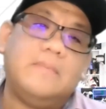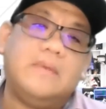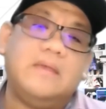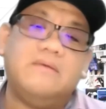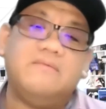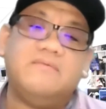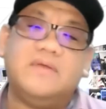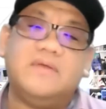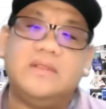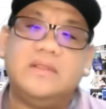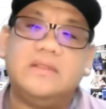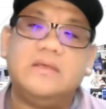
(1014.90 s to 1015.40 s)

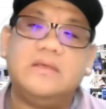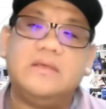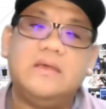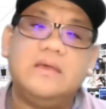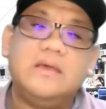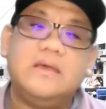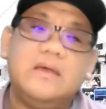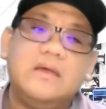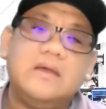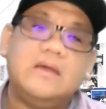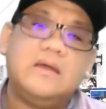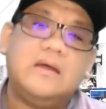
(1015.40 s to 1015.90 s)
even
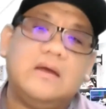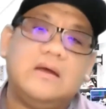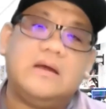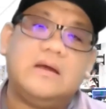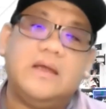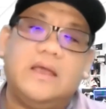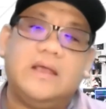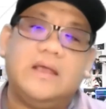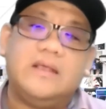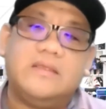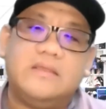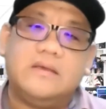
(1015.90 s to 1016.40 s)

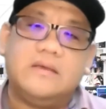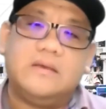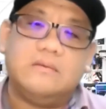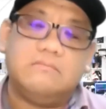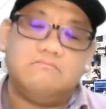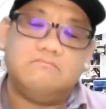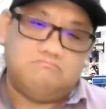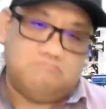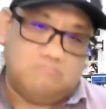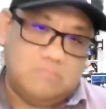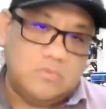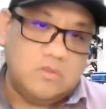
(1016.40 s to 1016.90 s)
as
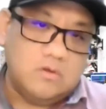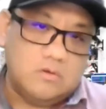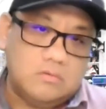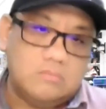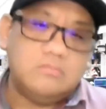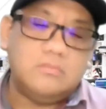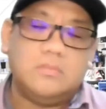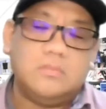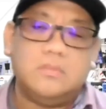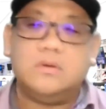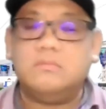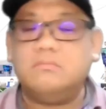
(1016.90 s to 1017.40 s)

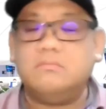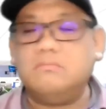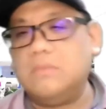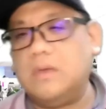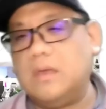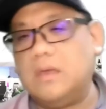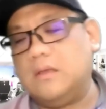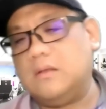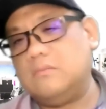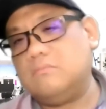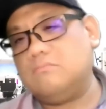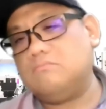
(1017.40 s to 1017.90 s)

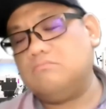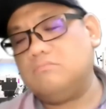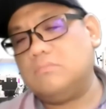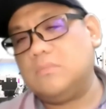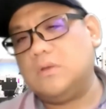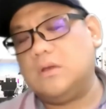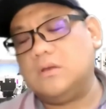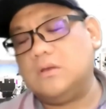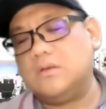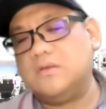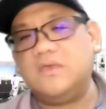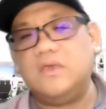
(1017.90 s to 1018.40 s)
and
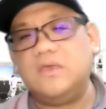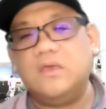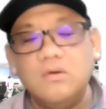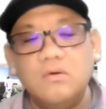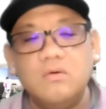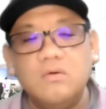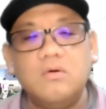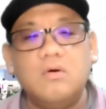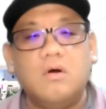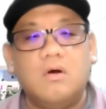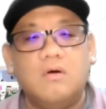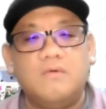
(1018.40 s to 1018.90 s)

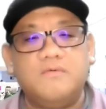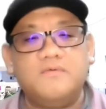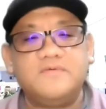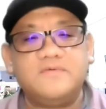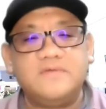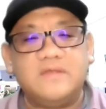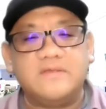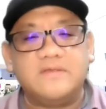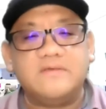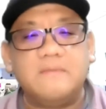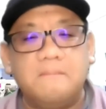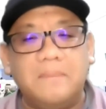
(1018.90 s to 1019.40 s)
CEO of
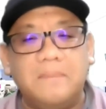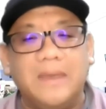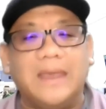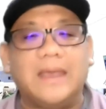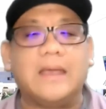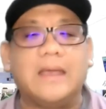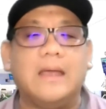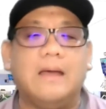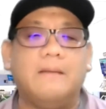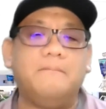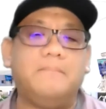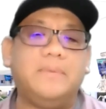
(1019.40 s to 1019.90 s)
such a
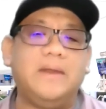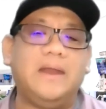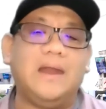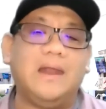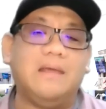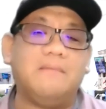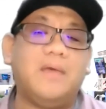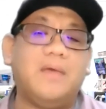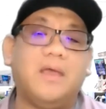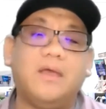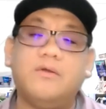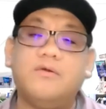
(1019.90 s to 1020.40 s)
big company
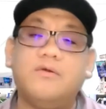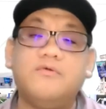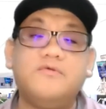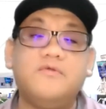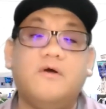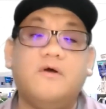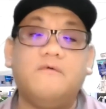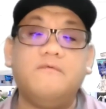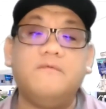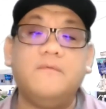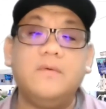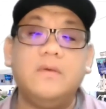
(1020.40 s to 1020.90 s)
like
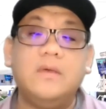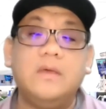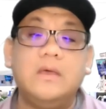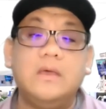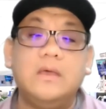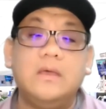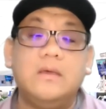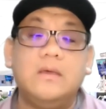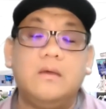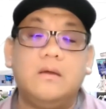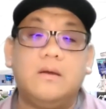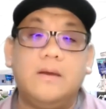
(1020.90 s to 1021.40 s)
Microsoft,
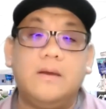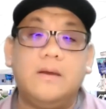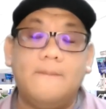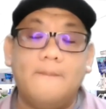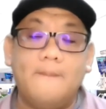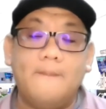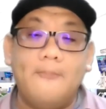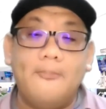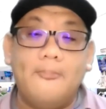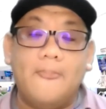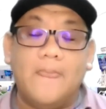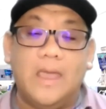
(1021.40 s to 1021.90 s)
all right,
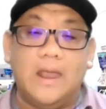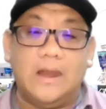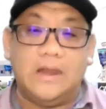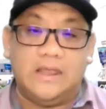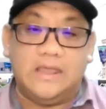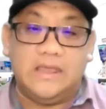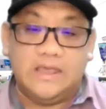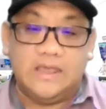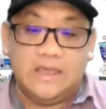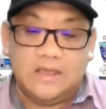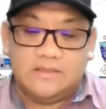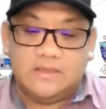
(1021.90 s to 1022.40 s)
and
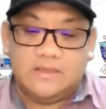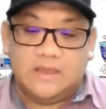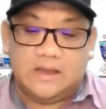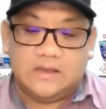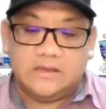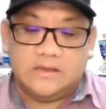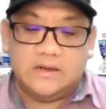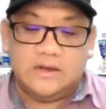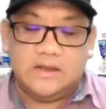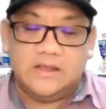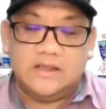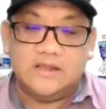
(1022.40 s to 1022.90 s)
he has
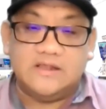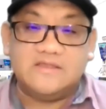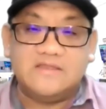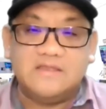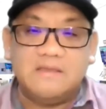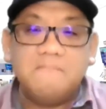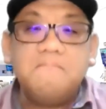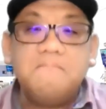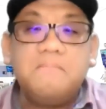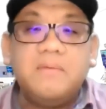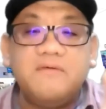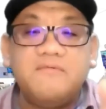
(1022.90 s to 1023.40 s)
actually
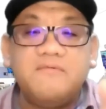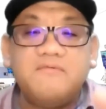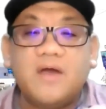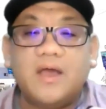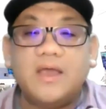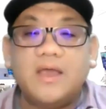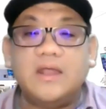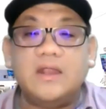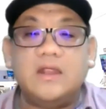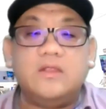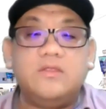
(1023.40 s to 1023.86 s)
simplified